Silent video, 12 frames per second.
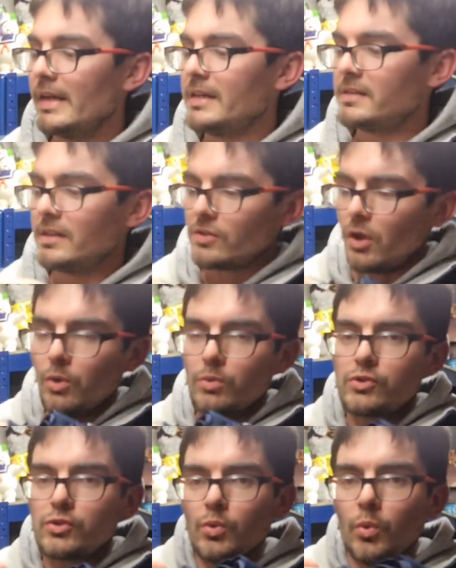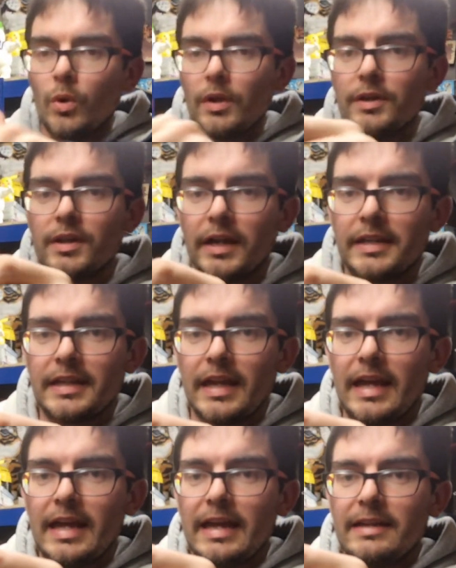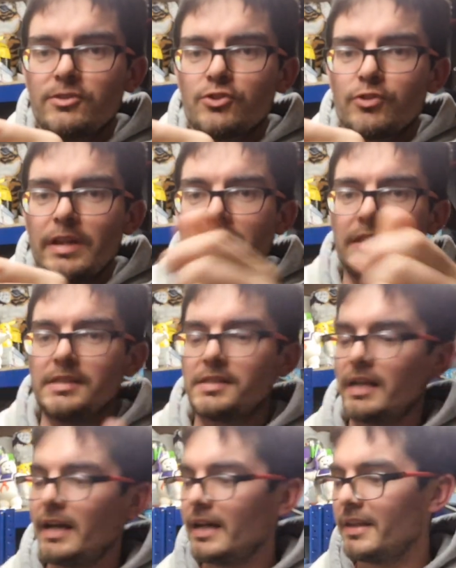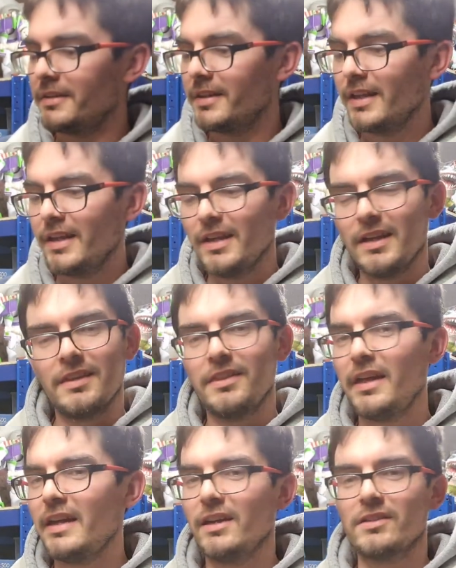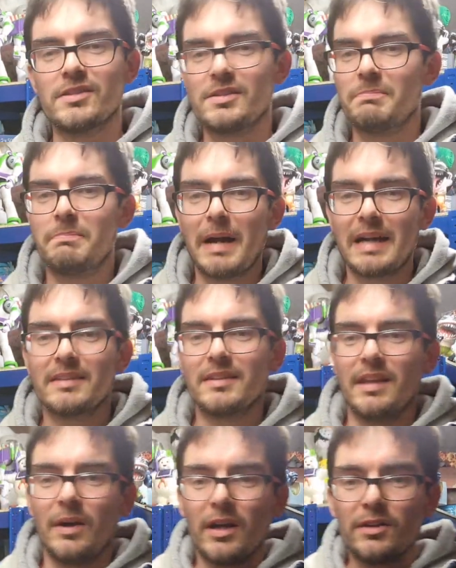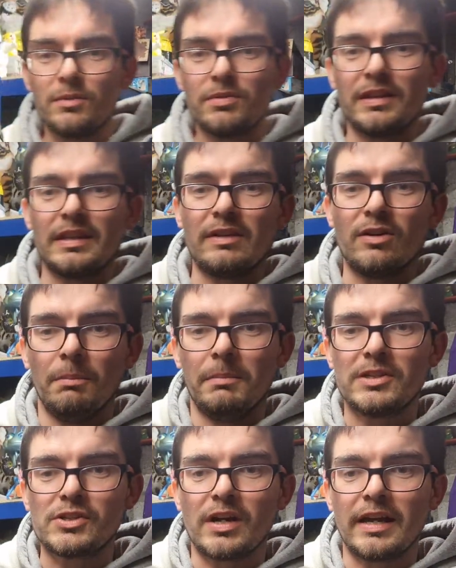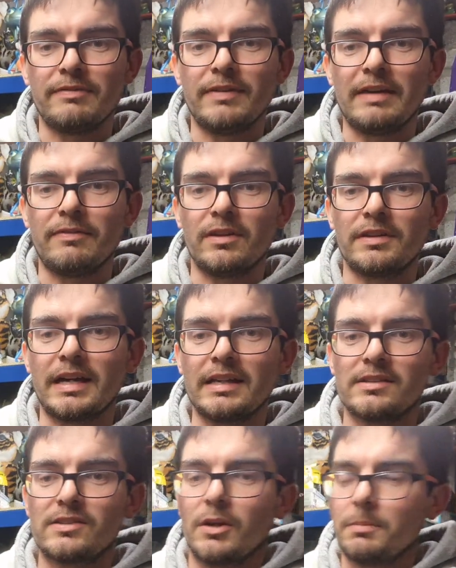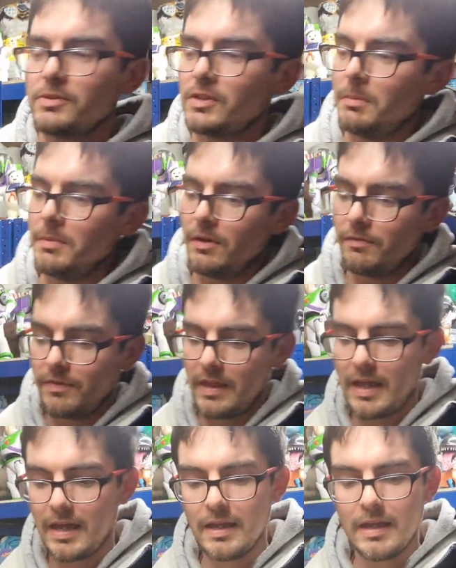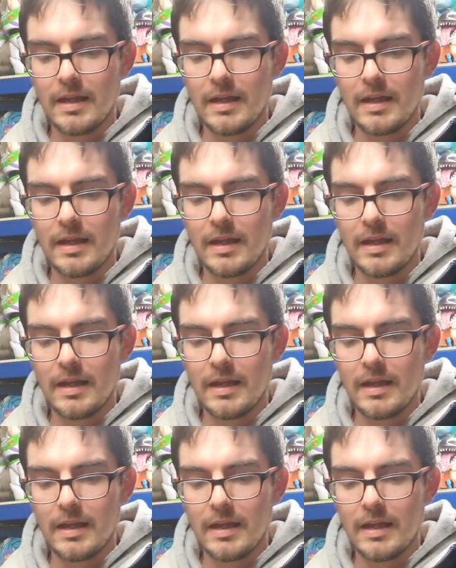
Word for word: It's these old school Nike Air trainers and they are just battered. Now, I don't think they got much life left. Look, that top's coming off there.